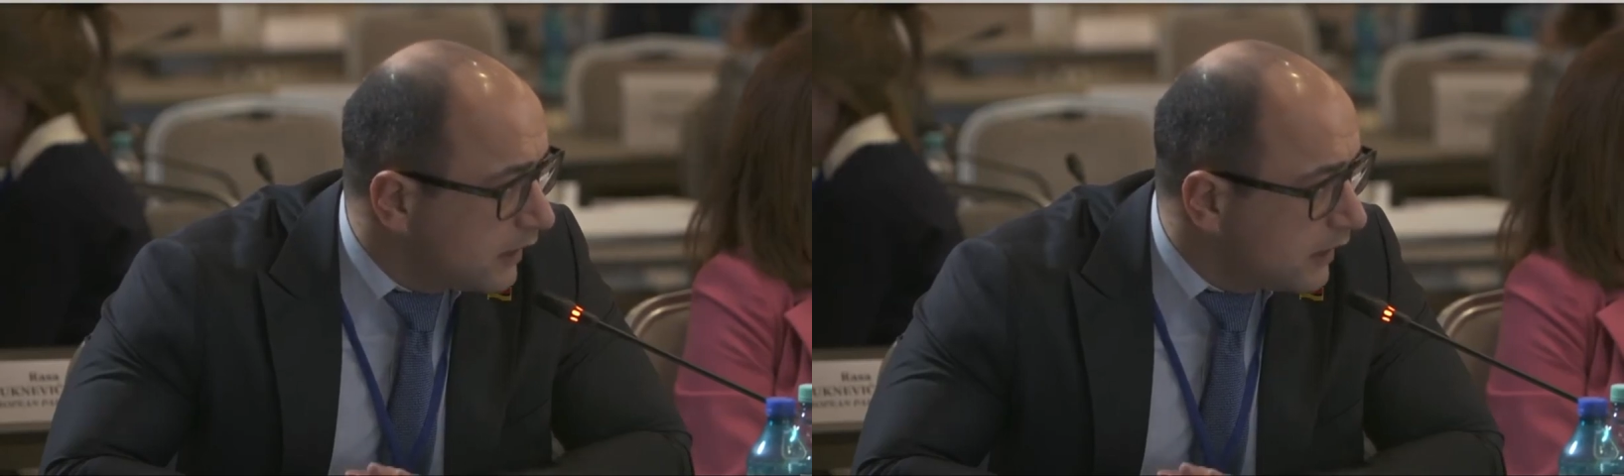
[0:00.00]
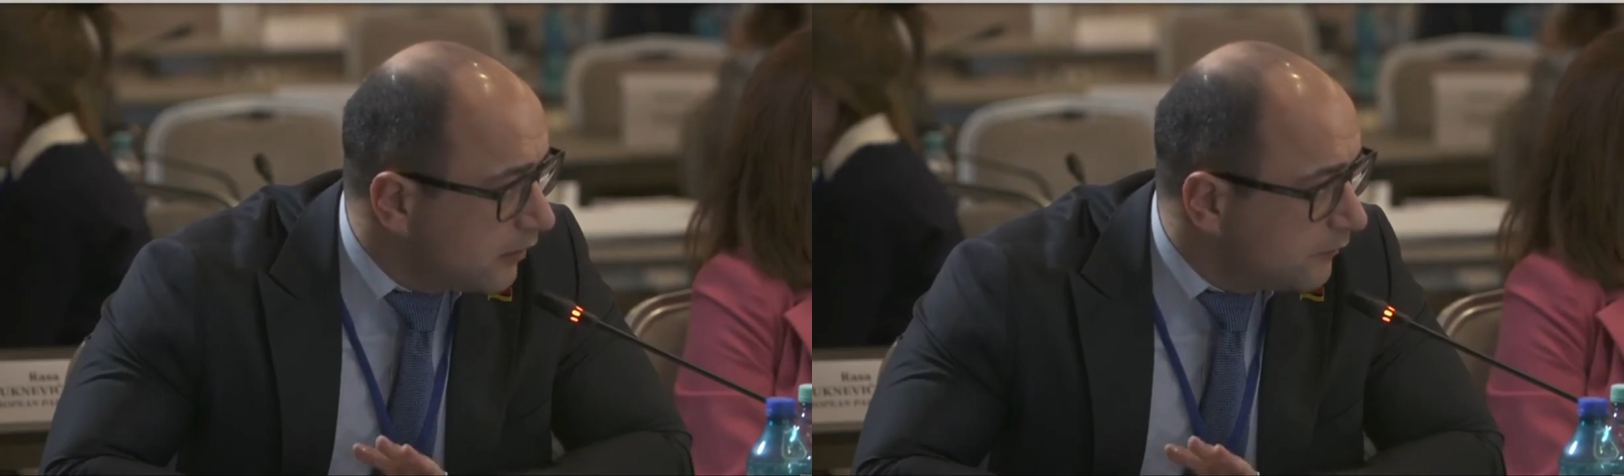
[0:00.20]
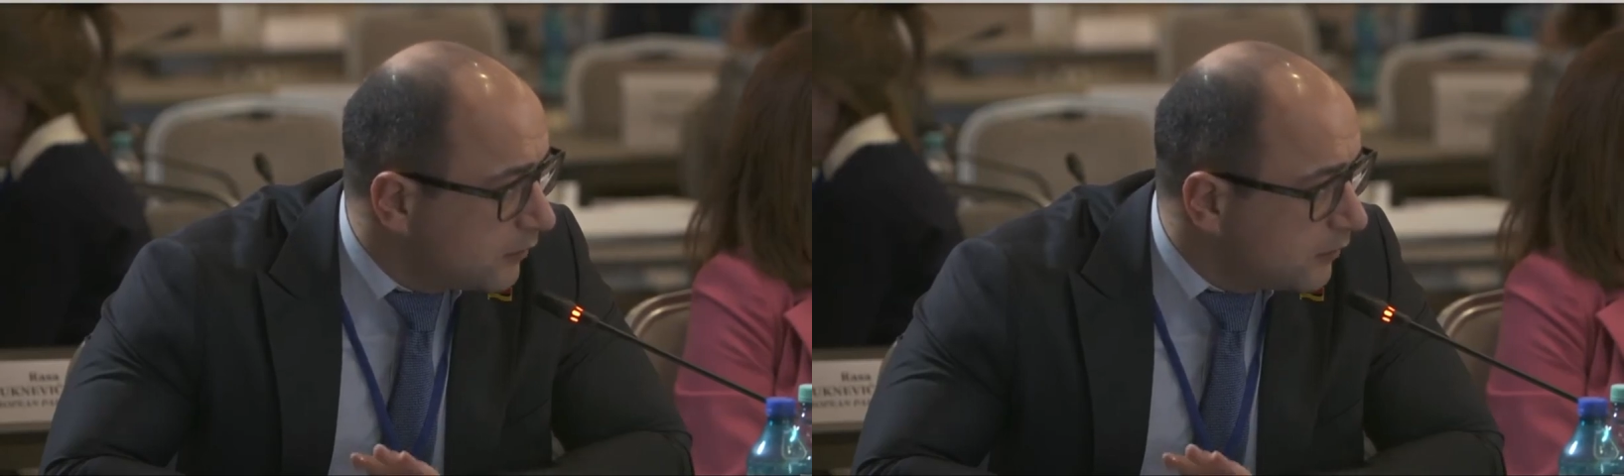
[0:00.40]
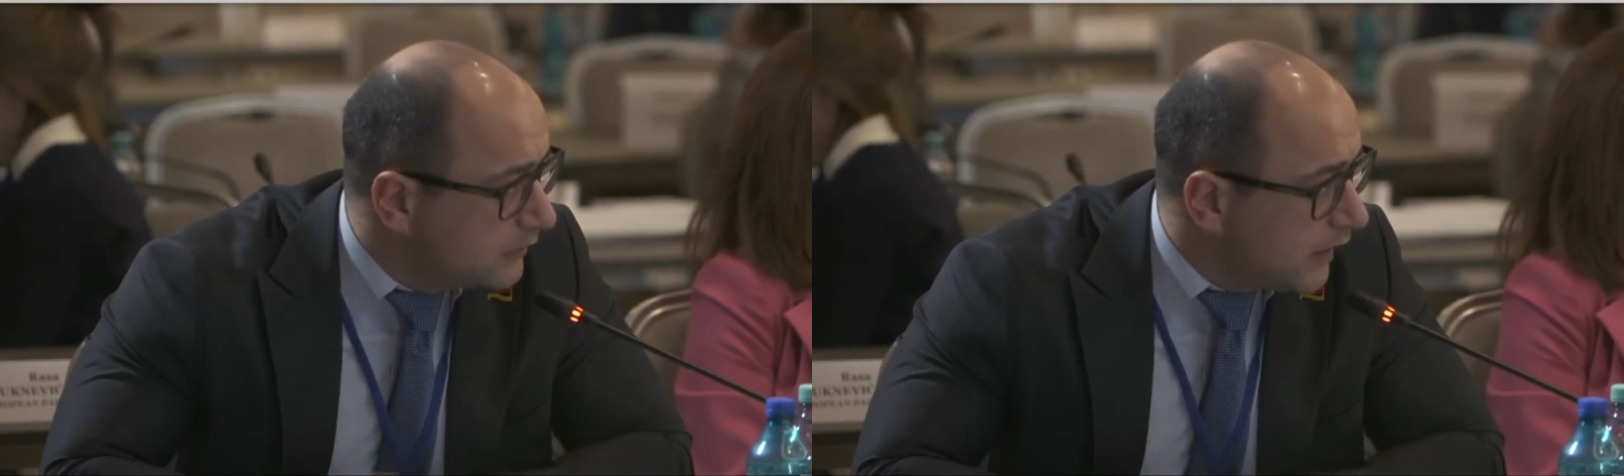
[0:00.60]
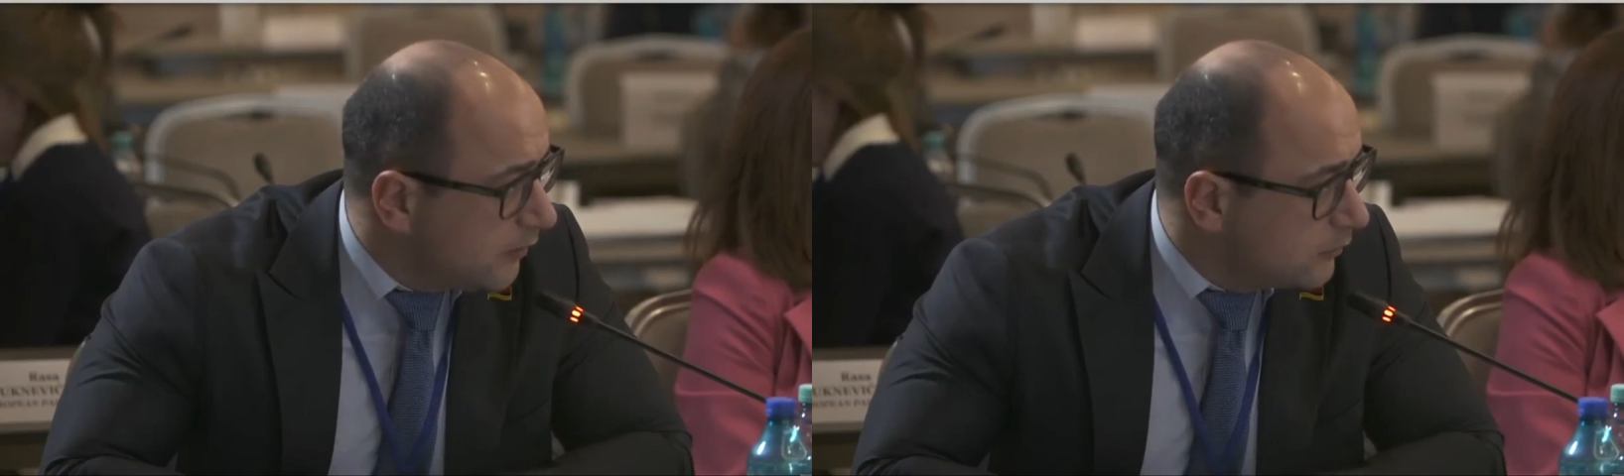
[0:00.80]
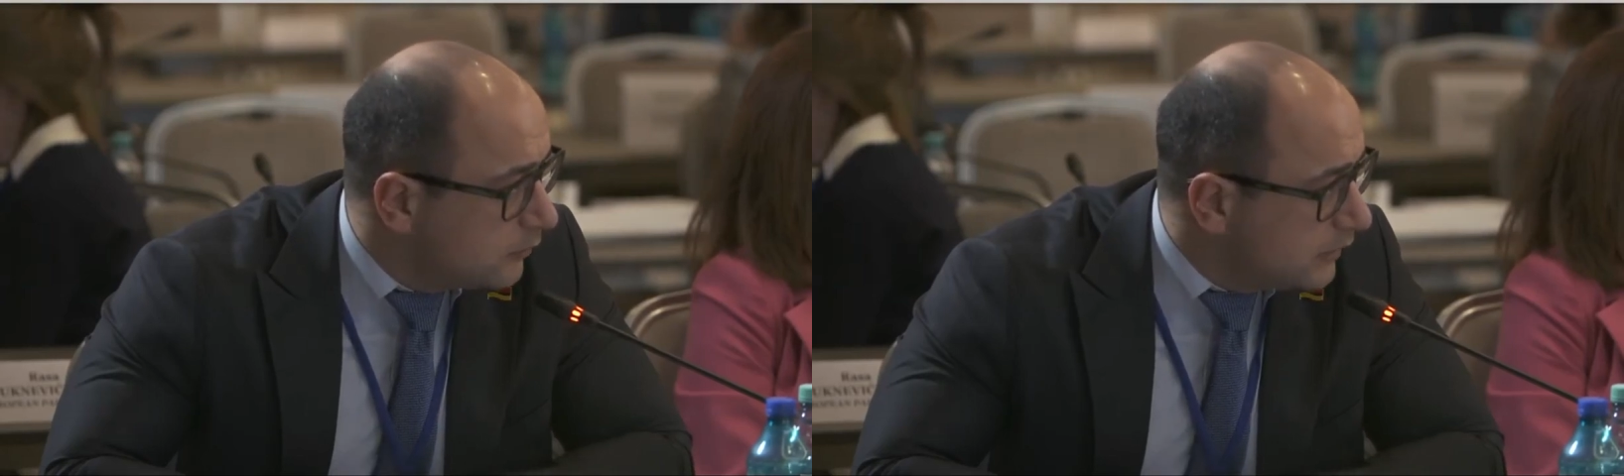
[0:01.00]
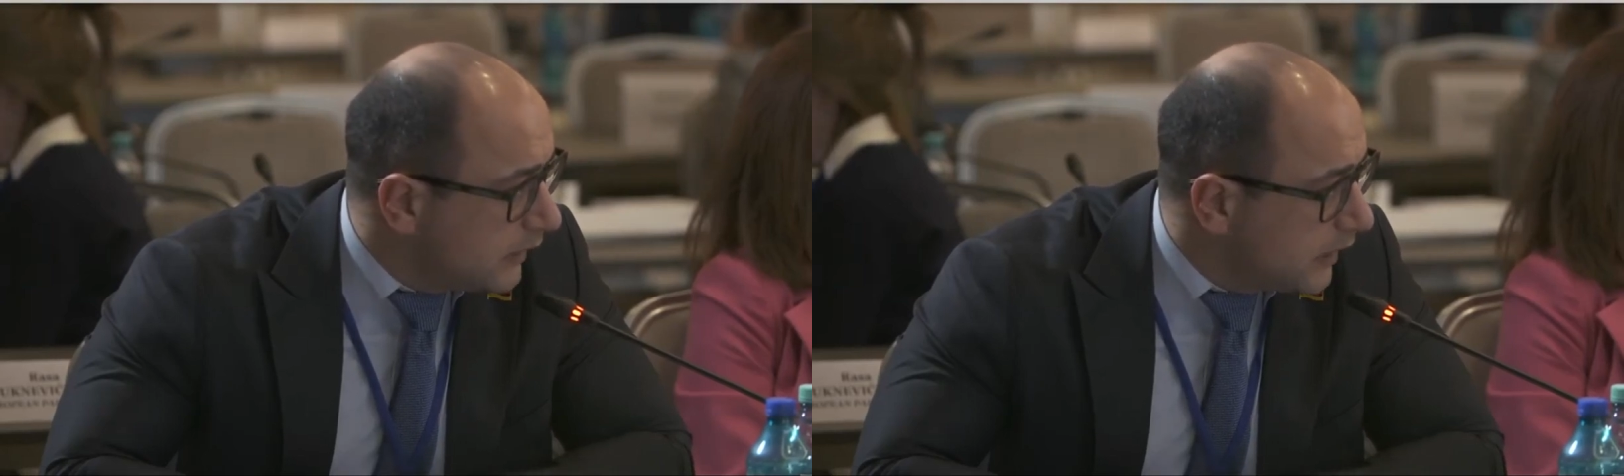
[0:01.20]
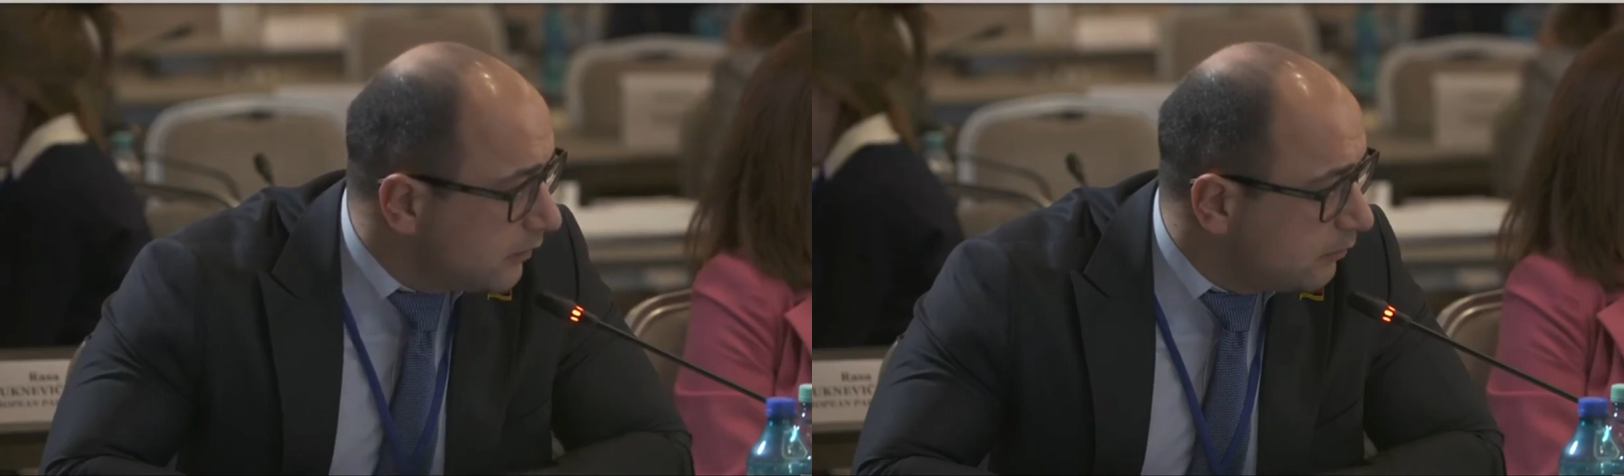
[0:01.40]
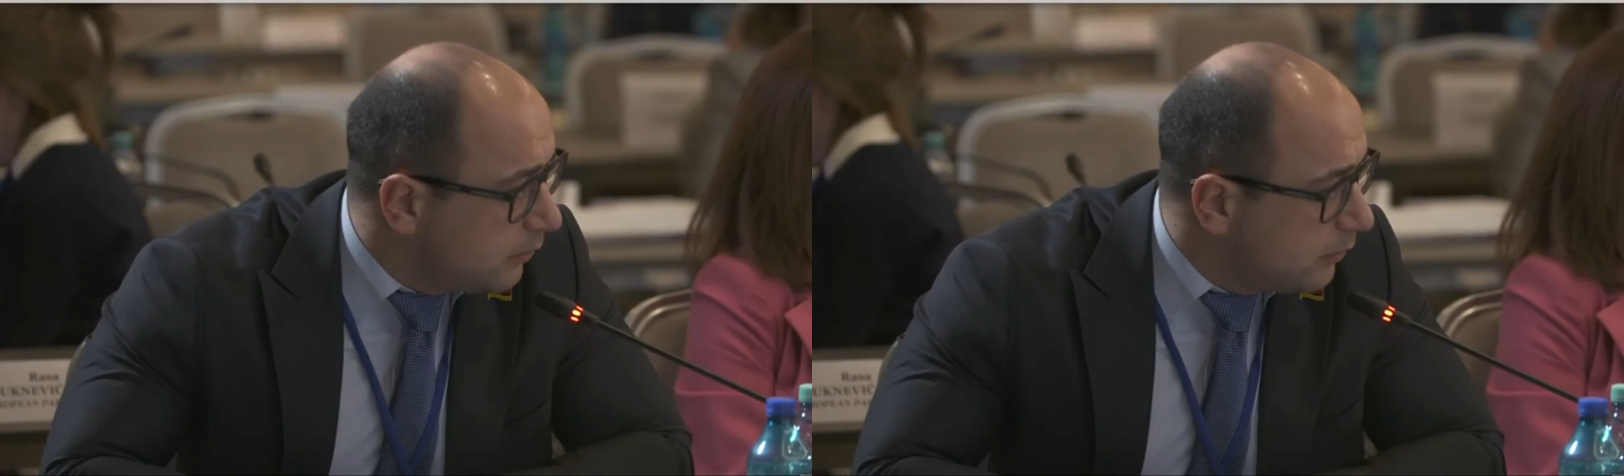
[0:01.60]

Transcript: are from time to time